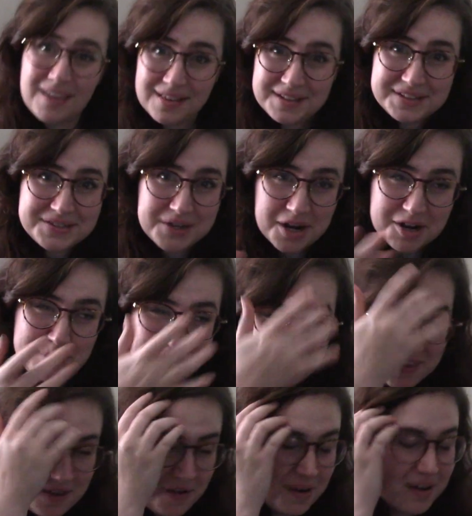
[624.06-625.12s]
Let's talk about
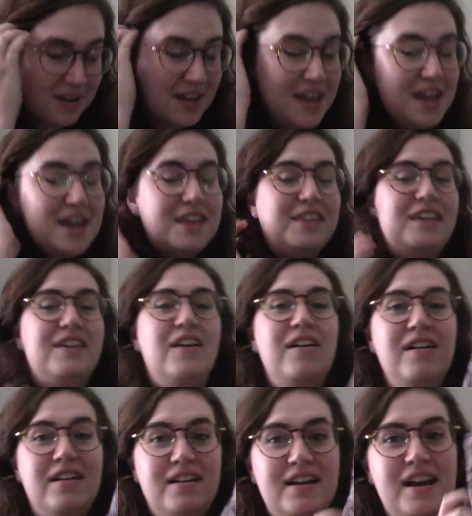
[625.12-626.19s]
the yarn. The
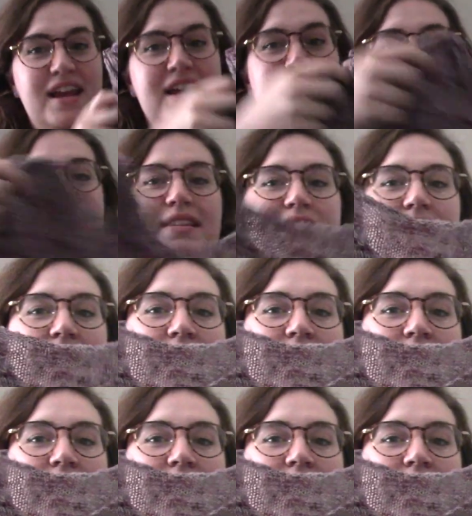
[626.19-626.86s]
yarn is